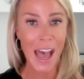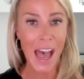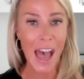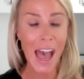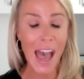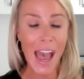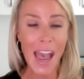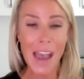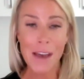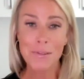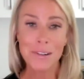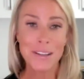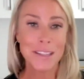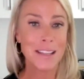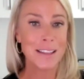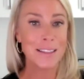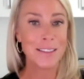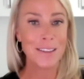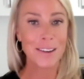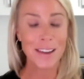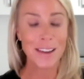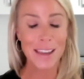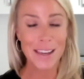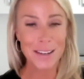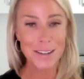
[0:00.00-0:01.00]
I wasn't
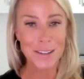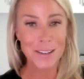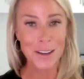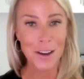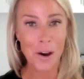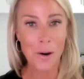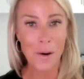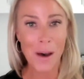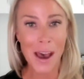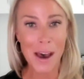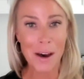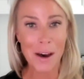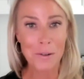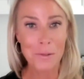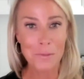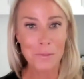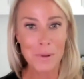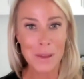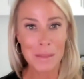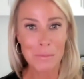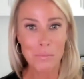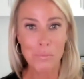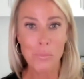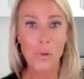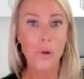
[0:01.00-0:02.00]
looking to go out
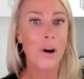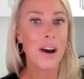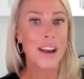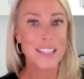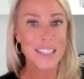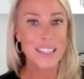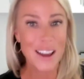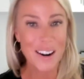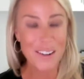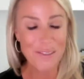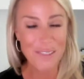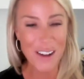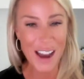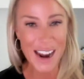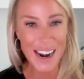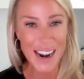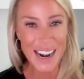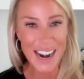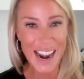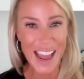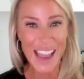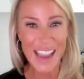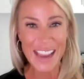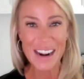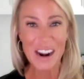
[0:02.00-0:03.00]
with boys on a Friday
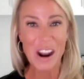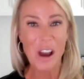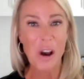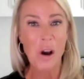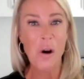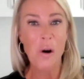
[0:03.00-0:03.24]
night